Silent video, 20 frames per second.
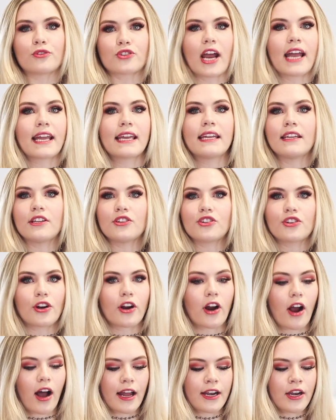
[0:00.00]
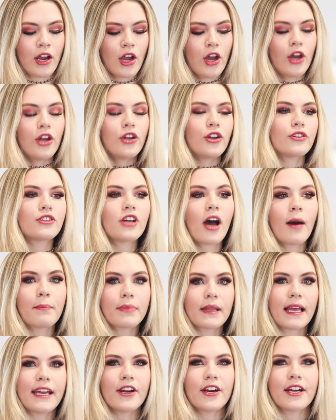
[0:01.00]
dry conditioner on. Your top
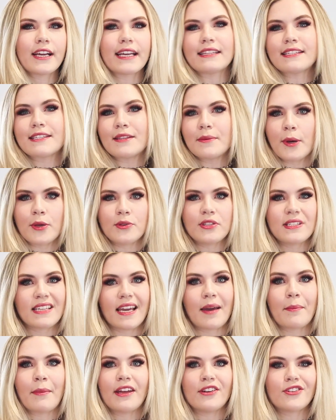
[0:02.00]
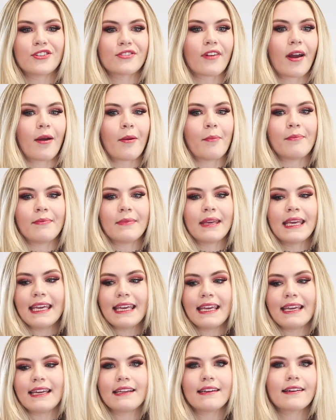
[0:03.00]
layer gets the most damage from
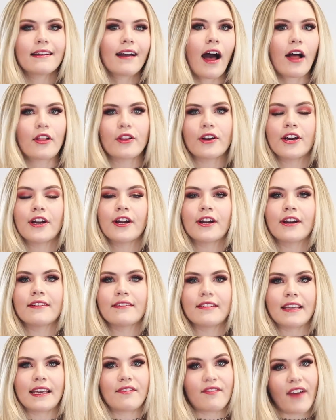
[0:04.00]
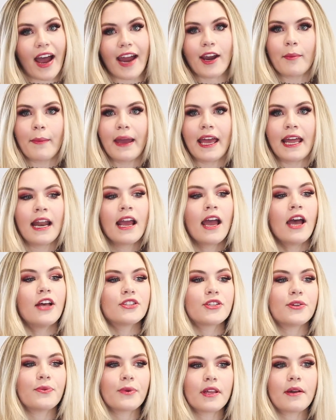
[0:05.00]
heat, color, the environment,
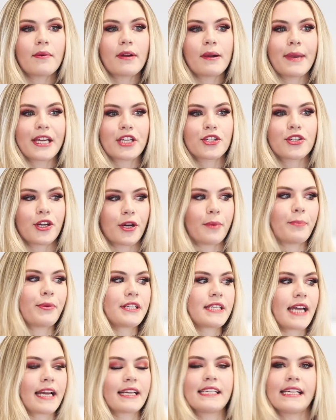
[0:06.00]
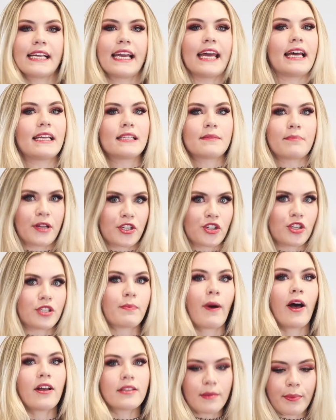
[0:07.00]
so you really want to make sure you're protecting it as much as
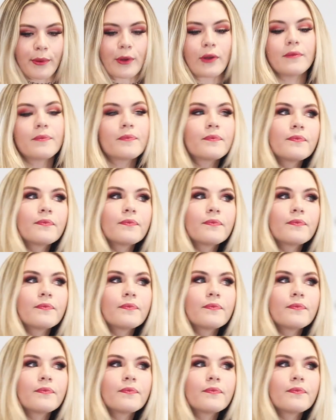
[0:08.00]
possible.